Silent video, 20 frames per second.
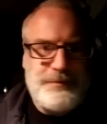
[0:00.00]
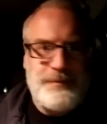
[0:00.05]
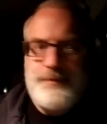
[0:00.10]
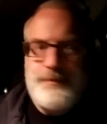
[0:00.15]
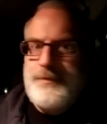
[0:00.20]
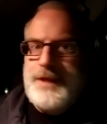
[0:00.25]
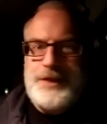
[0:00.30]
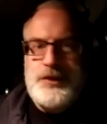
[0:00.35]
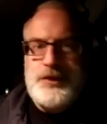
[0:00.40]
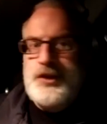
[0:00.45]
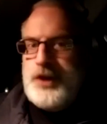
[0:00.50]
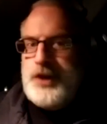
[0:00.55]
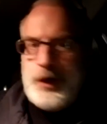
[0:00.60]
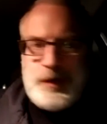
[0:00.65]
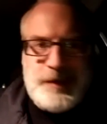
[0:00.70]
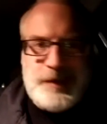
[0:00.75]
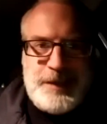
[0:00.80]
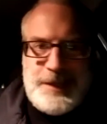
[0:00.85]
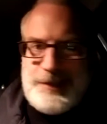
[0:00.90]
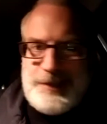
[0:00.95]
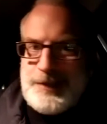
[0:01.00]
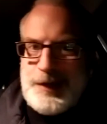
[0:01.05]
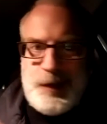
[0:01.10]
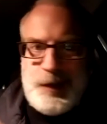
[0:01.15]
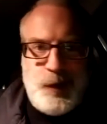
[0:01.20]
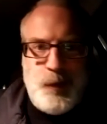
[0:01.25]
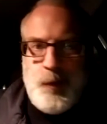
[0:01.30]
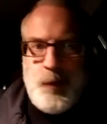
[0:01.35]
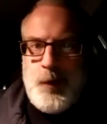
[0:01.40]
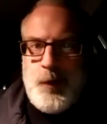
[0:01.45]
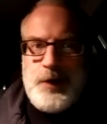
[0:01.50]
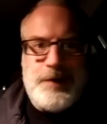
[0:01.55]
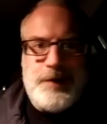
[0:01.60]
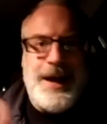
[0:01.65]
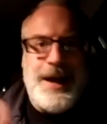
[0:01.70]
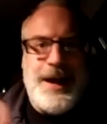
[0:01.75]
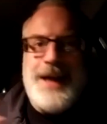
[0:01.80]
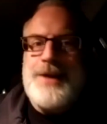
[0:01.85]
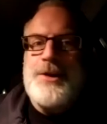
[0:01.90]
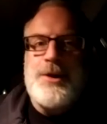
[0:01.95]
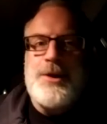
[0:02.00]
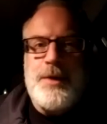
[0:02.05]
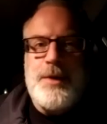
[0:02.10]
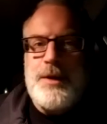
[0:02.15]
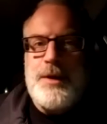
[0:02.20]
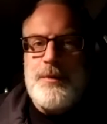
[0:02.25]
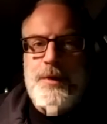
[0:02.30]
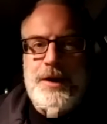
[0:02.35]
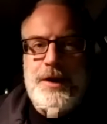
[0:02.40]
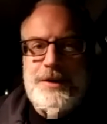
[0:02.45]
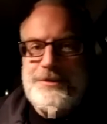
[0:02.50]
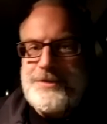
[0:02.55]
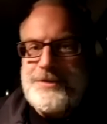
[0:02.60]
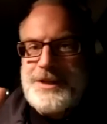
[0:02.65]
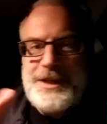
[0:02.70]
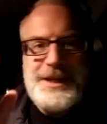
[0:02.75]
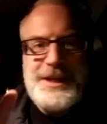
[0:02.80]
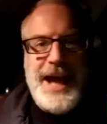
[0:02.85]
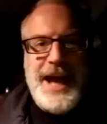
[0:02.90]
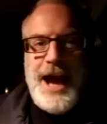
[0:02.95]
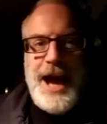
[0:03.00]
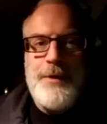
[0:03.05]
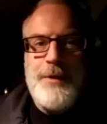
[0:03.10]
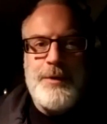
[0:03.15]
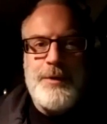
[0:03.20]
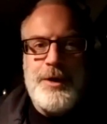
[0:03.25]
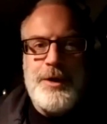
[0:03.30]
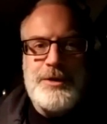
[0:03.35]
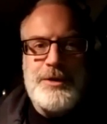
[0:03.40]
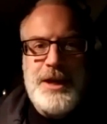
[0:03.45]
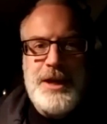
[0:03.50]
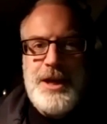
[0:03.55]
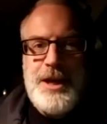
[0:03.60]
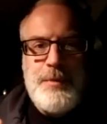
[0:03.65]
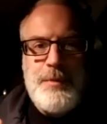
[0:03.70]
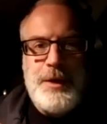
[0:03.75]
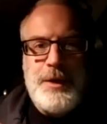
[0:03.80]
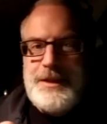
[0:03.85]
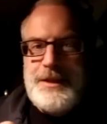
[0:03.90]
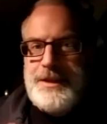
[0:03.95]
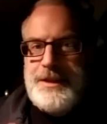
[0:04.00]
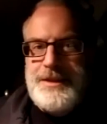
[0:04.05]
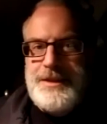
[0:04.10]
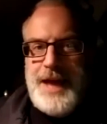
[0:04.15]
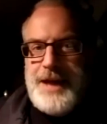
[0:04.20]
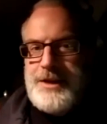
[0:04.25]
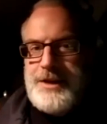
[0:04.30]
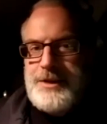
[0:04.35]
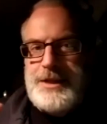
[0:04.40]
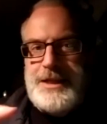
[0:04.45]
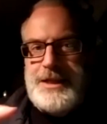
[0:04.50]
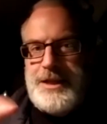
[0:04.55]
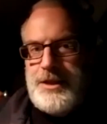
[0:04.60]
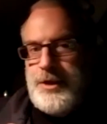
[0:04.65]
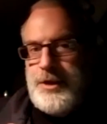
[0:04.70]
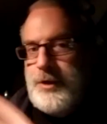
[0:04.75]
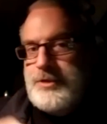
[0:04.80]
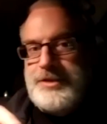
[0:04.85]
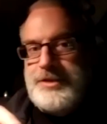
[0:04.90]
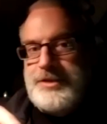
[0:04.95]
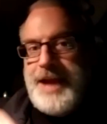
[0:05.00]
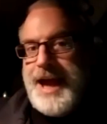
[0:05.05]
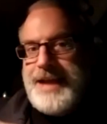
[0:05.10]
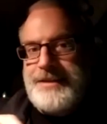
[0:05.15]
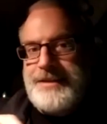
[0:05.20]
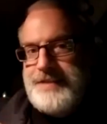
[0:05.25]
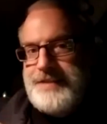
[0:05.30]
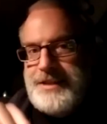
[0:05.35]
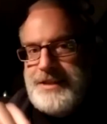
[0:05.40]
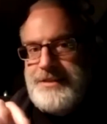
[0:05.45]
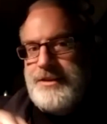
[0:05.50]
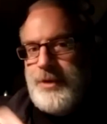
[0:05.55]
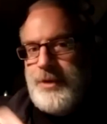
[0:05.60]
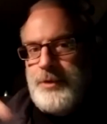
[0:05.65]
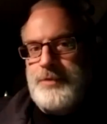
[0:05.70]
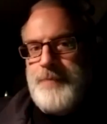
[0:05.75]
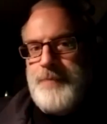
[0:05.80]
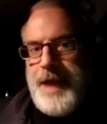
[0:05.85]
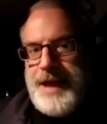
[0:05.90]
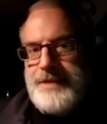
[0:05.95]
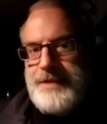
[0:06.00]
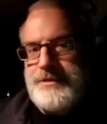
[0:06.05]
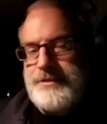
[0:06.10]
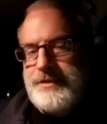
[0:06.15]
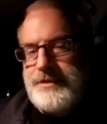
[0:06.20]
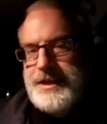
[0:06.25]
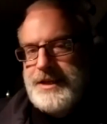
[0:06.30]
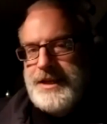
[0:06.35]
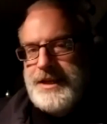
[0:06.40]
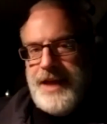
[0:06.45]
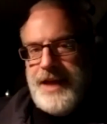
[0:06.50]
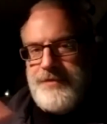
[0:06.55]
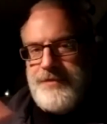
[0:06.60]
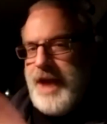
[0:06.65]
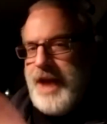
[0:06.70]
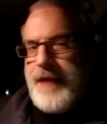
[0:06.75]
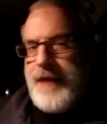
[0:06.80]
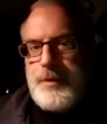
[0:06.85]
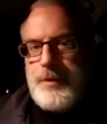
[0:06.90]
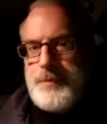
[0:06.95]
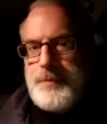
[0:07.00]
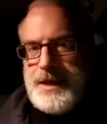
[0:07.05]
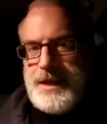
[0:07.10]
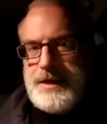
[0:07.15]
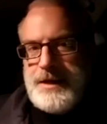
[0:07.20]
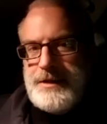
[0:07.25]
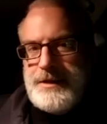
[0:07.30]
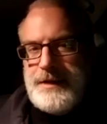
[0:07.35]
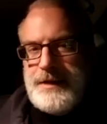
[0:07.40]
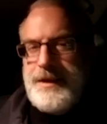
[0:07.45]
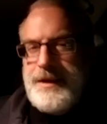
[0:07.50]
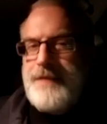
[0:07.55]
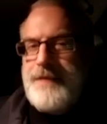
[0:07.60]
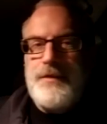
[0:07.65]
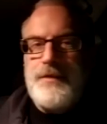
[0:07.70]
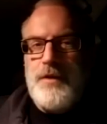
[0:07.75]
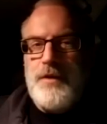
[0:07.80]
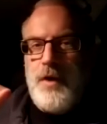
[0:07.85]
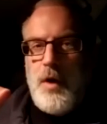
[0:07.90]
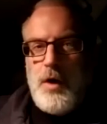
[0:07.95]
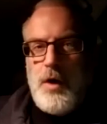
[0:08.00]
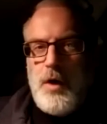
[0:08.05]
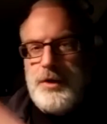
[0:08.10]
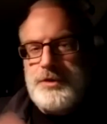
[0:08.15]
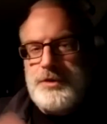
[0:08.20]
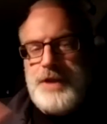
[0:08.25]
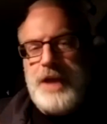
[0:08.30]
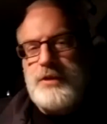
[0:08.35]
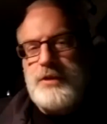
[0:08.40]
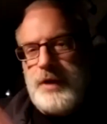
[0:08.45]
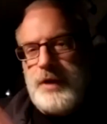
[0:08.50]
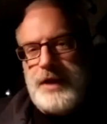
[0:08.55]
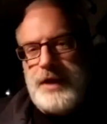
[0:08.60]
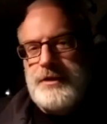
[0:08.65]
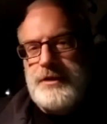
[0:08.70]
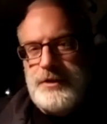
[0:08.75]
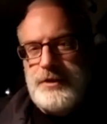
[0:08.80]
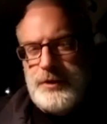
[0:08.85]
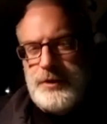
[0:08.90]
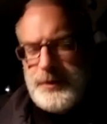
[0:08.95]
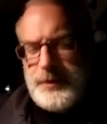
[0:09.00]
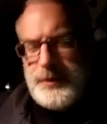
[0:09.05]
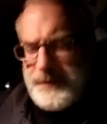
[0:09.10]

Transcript: It's Jersey. Is it in the water? I don't know what it was, how it was. But not only could those guys, since those bands have not repeated it, and all those guys went on to do